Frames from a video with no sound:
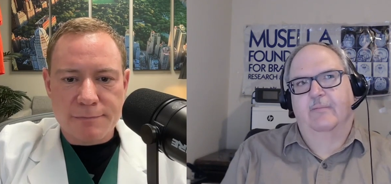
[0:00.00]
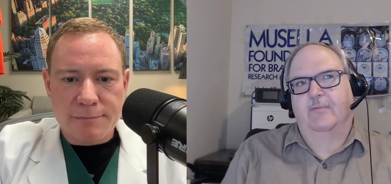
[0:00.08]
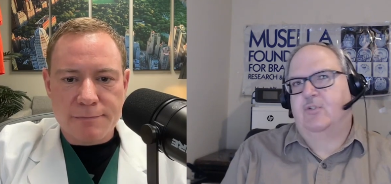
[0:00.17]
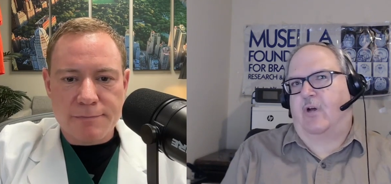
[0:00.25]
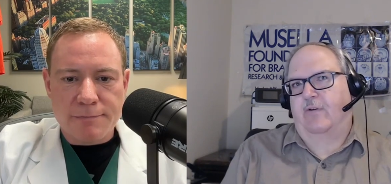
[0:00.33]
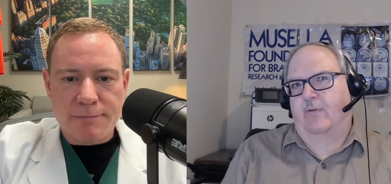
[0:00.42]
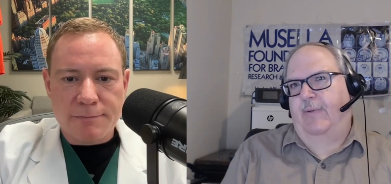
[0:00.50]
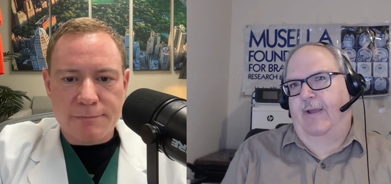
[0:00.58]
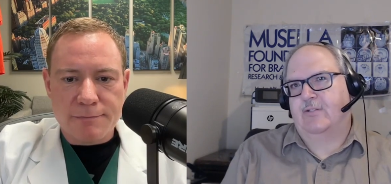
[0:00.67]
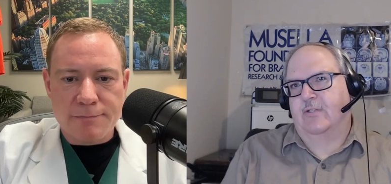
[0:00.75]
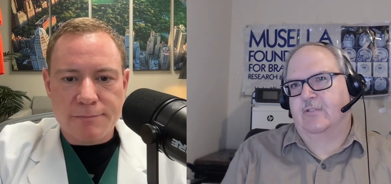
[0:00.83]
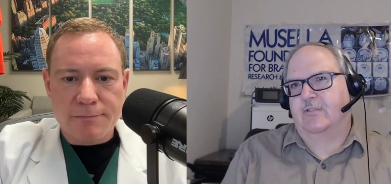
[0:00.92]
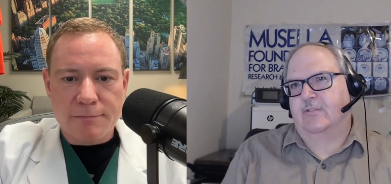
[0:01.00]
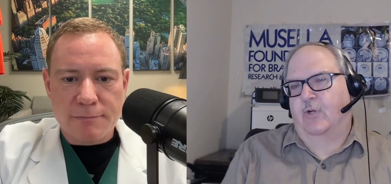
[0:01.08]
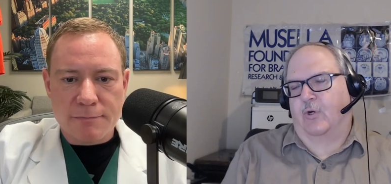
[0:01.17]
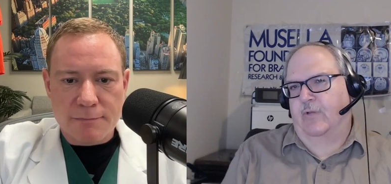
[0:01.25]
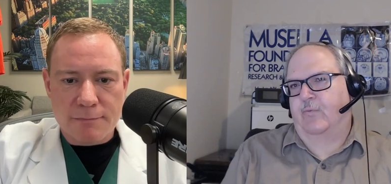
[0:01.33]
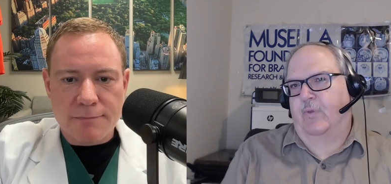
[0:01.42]
Speaker 1: the majority of patients don't
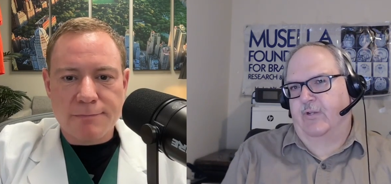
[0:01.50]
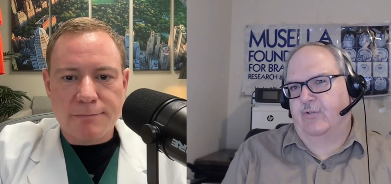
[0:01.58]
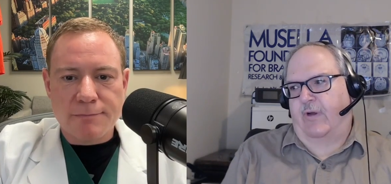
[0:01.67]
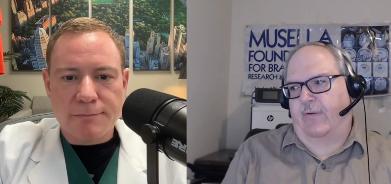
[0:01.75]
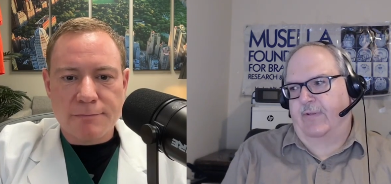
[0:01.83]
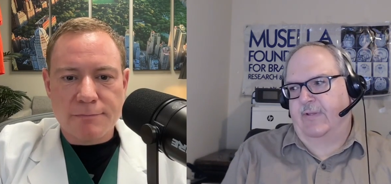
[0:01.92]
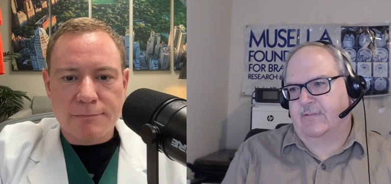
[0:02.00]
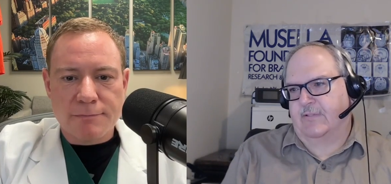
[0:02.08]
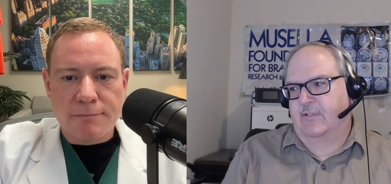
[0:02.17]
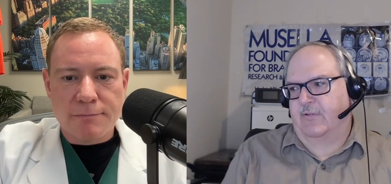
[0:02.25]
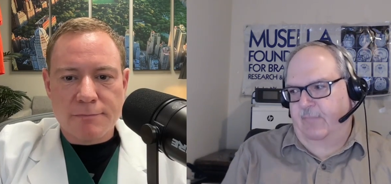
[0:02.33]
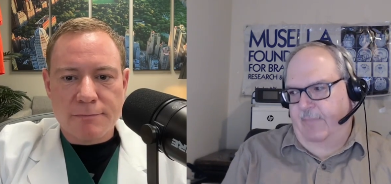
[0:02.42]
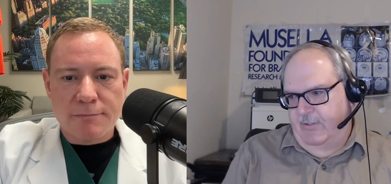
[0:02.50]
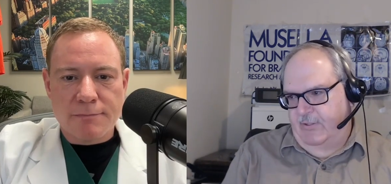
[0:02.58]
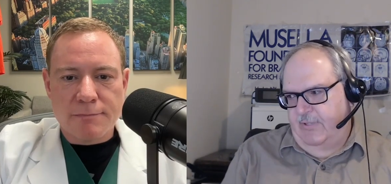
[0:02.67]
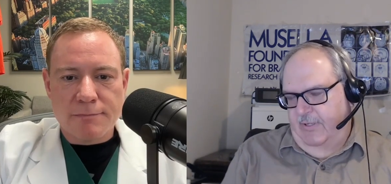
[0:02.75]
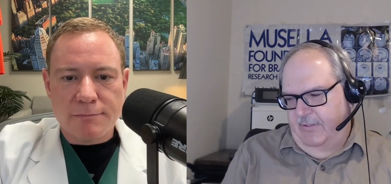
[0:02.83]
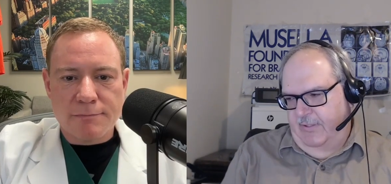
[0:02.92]
live within driving distance of a major
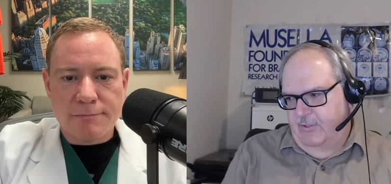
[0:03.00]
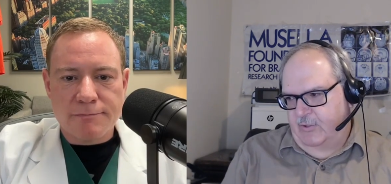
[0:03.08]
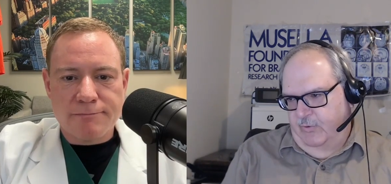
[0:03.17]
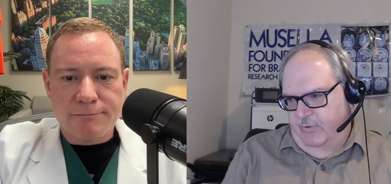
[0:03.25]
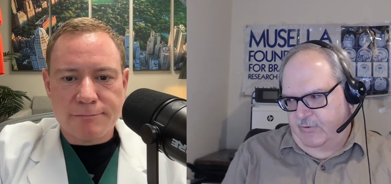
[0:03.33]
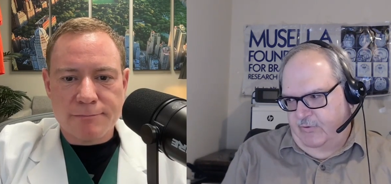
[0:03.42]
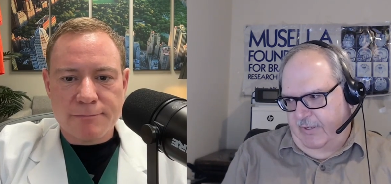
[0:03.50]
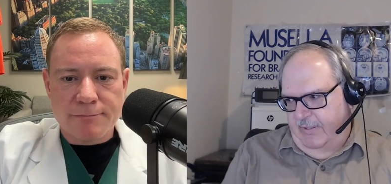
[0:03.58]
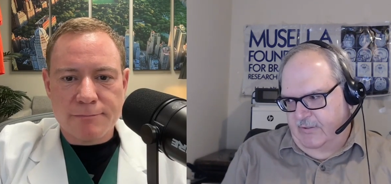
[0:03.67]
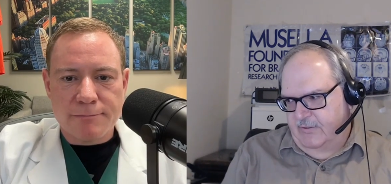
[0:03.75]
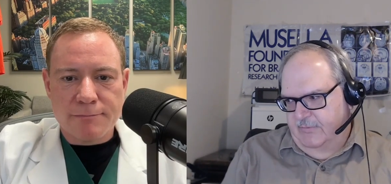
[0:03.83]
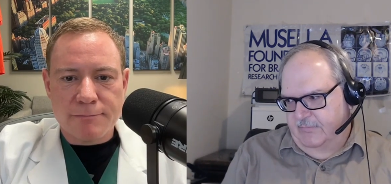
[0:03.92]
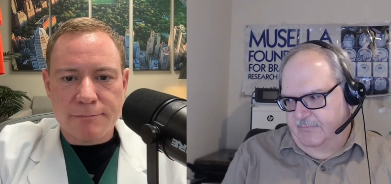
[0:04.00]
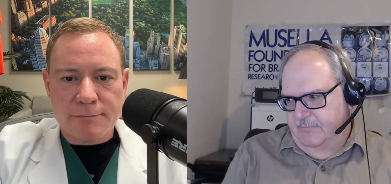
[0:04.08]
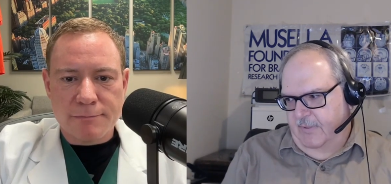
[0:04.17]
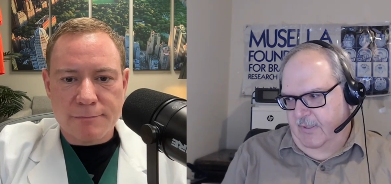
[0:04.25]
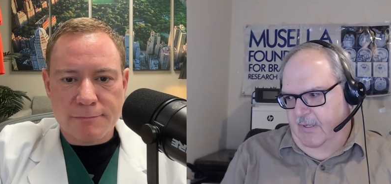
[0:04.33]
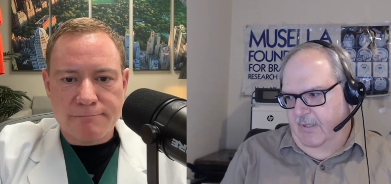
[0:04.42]
center that's doing the trials.
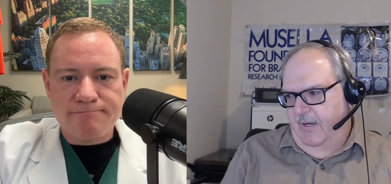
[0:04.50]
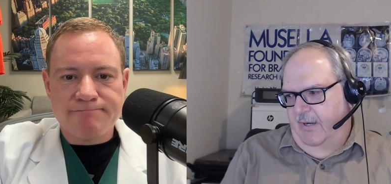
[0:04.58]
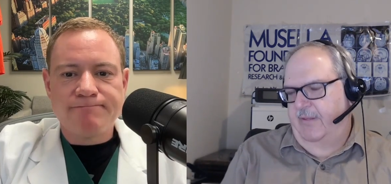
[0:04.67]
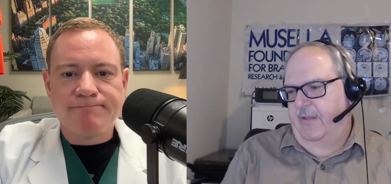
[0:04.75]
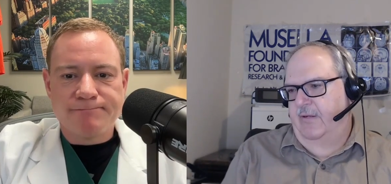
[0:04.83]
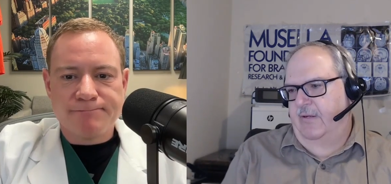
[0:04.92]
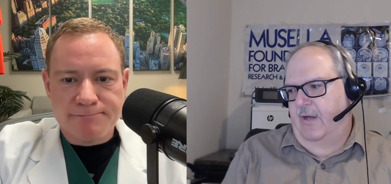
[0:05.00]
And then,